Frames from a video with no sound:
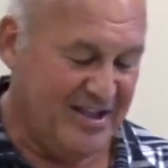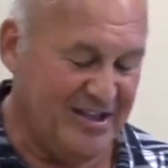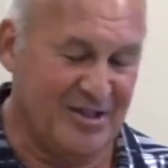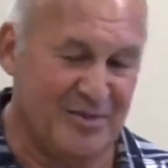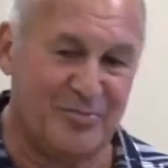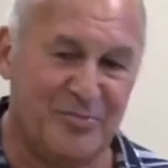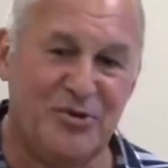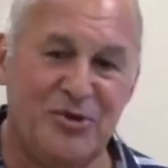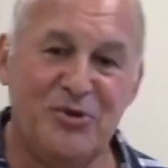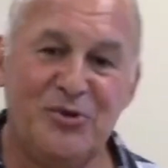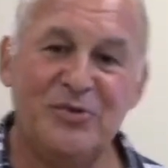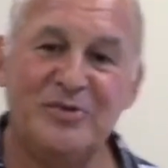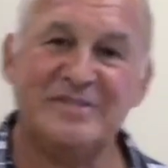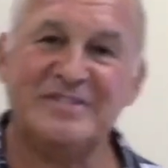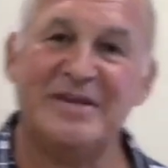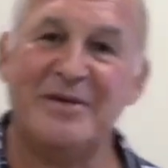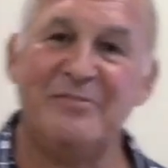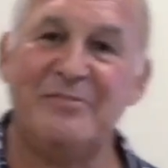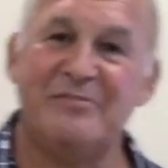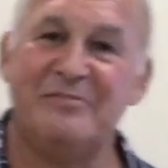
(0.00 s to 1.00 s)
in the pew,
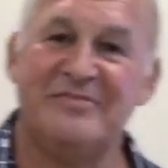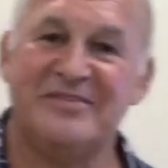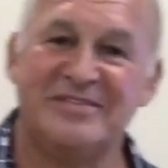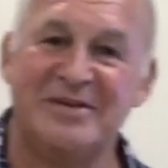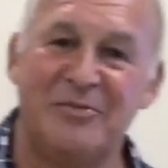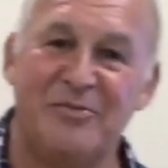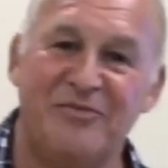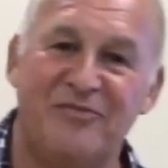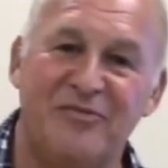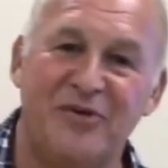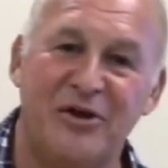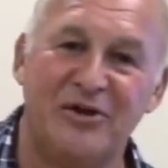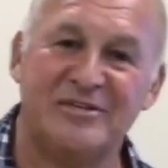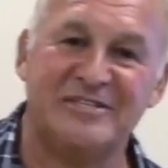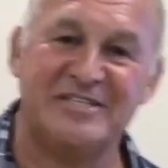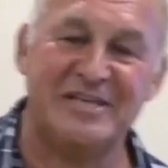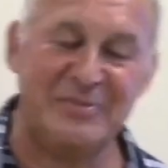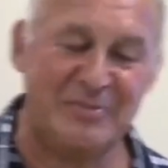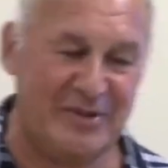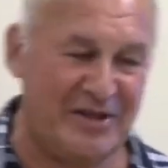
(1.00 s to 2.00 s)
some, some would fall
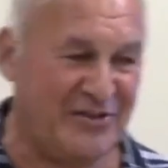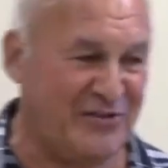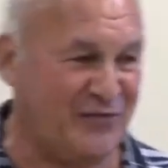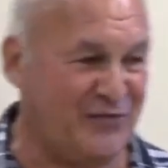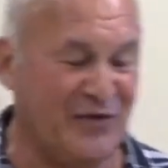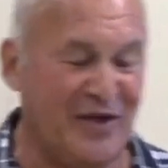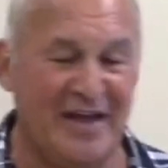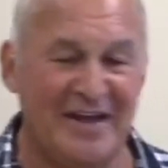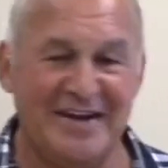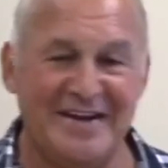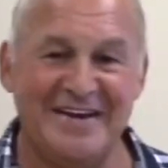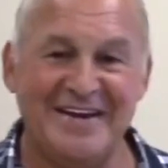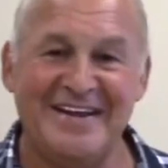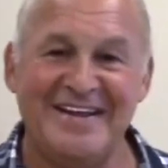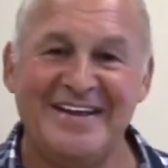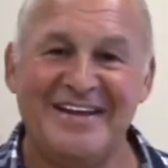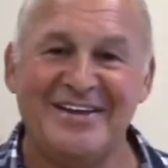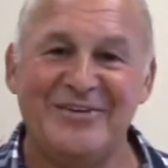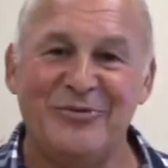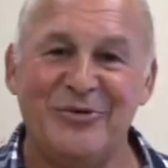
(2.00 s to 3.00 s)
asleep, and that's fine.
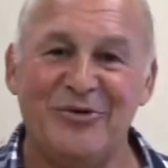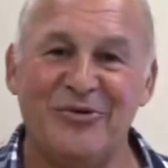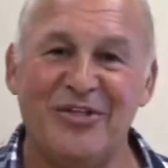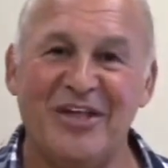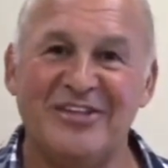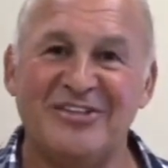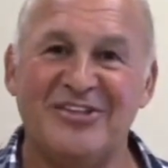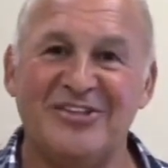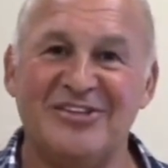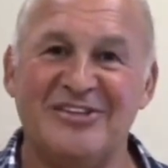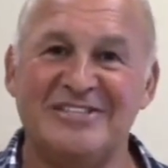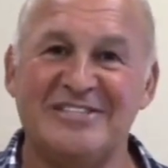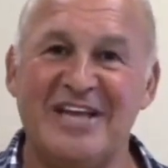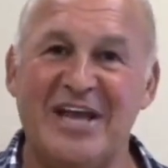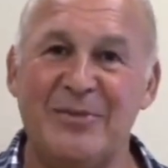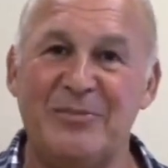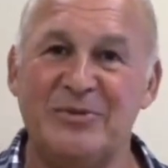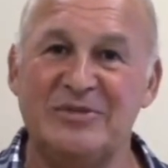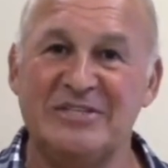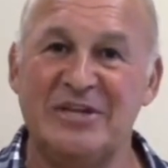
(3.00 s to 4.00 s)
We were like the
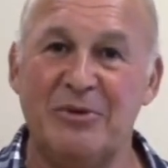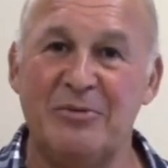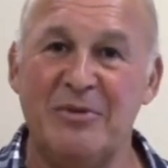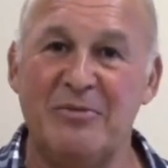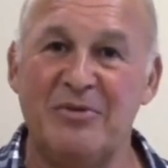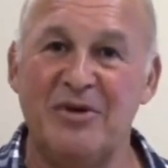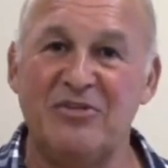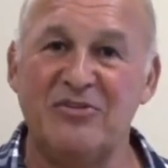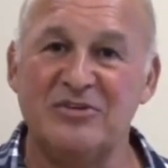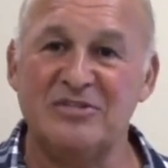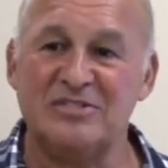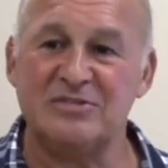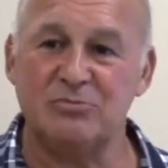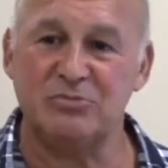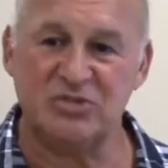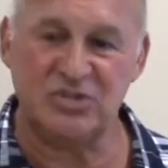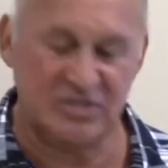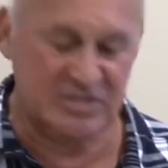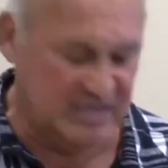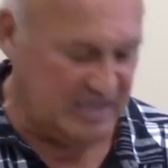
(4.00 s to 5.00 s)
disciples. And I remember others
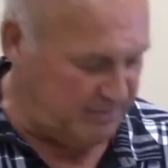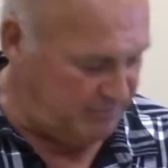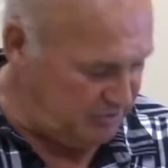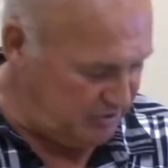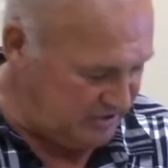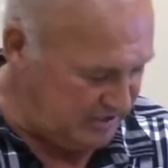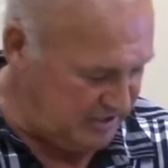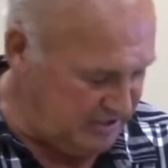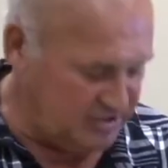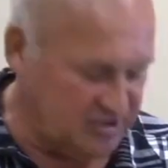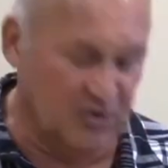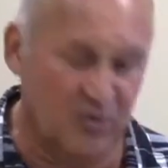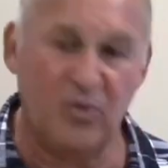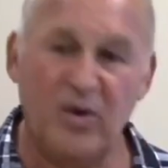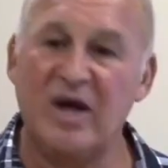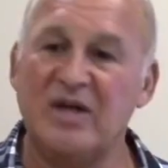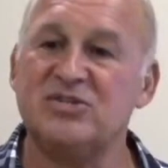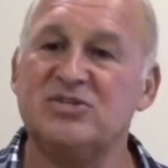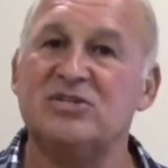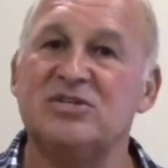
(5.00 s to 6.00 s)
would just keep looking at their
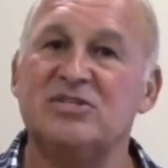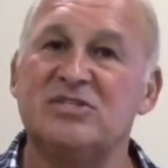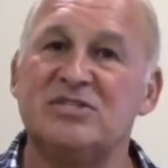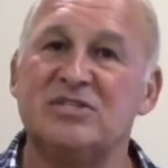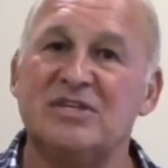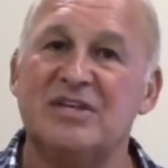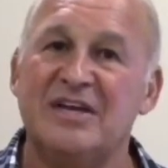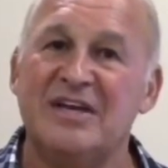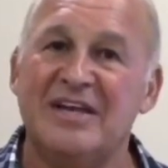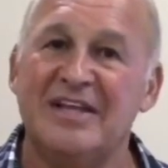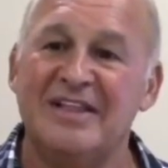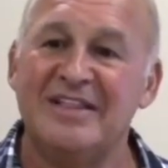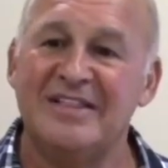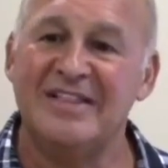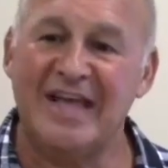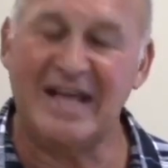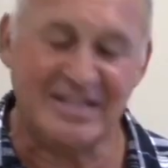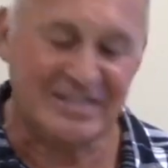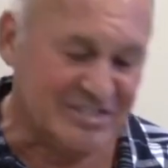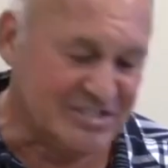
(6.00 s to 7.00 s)
watches.
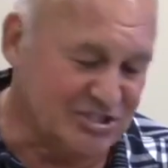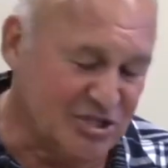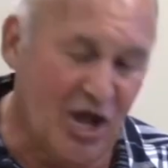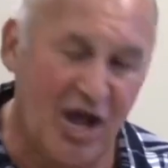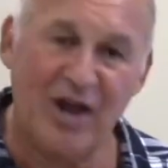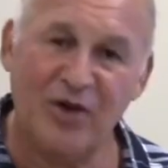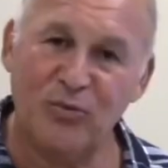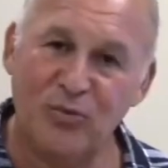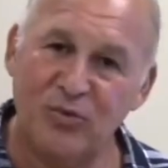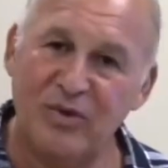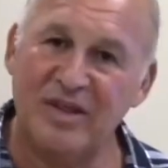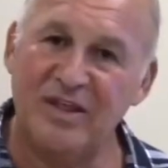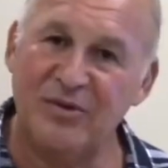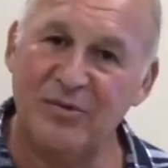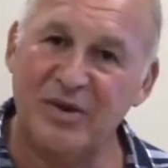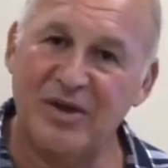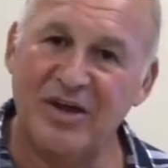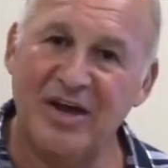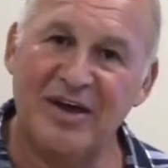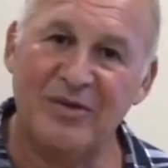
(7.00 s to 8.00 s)
That's not really
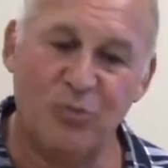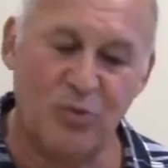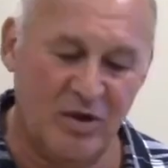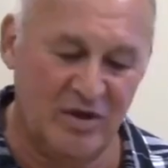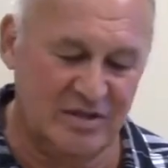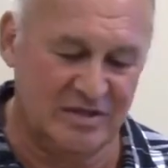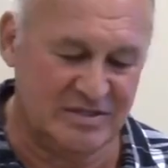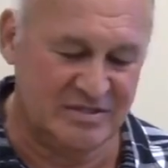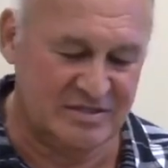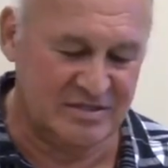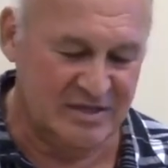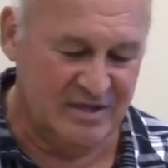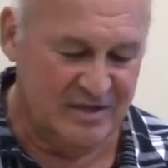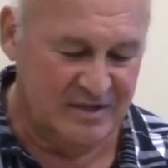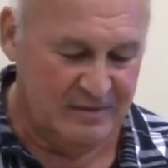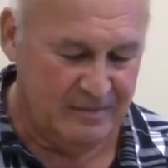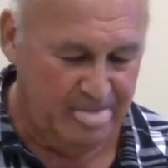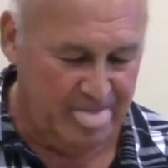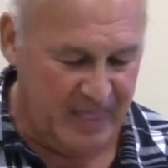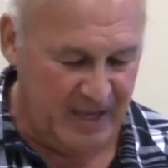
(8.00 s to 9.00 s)
what God wants.
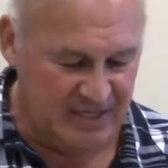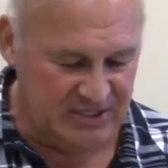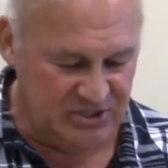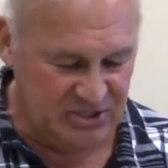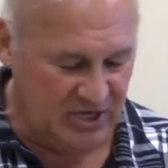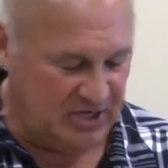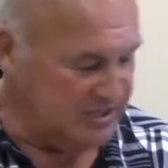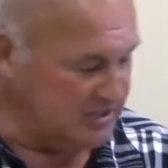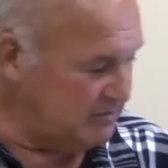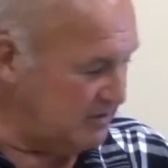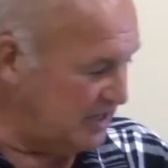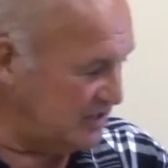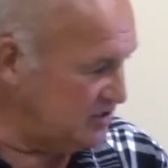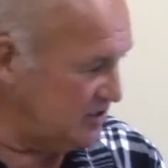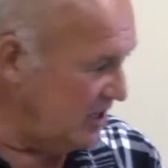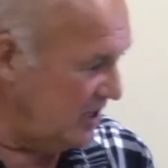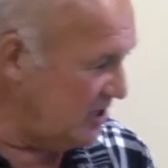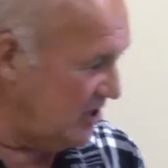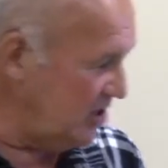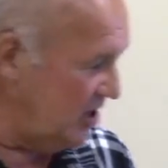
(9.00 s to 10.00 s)
I saw, I
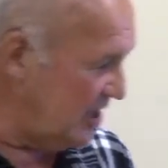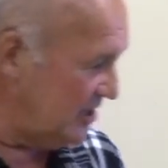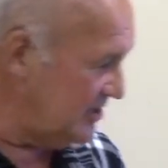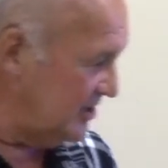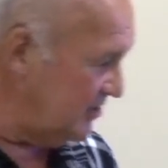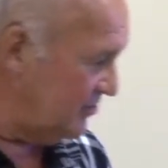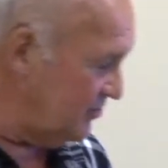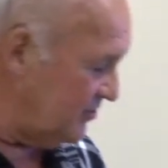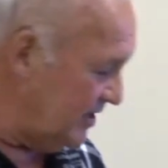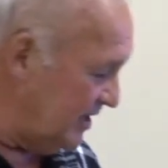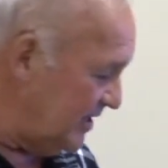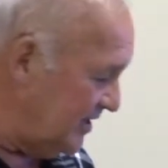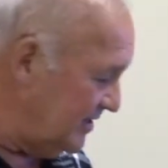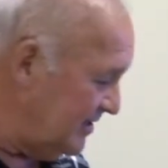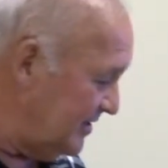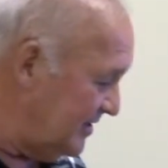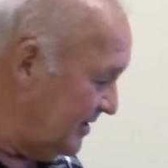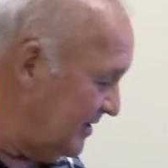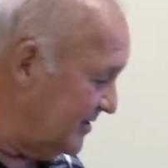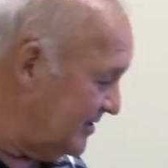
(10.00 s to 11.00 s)
saw a clock the other day
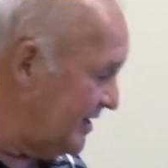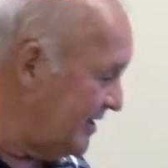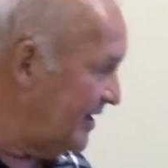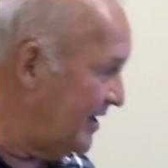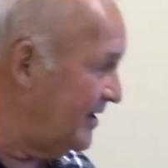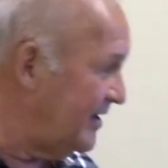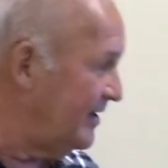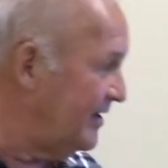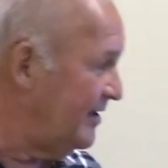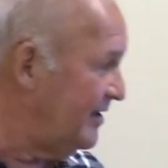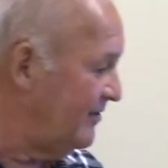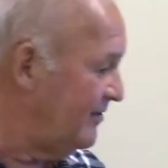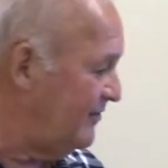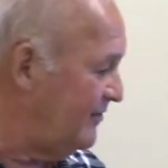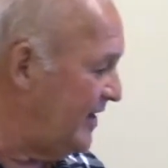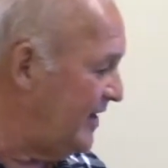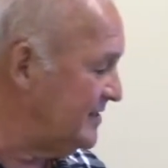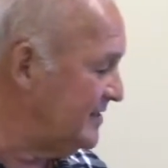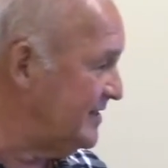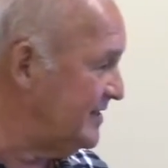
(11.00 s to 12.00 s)
and uh, kind of
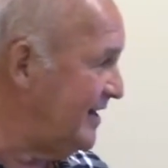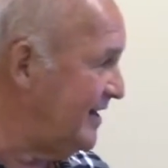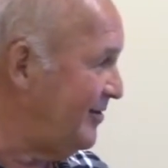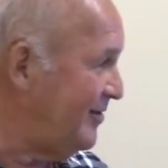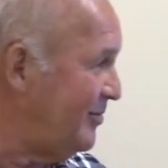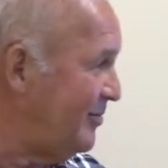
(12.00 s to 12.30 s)
fascinated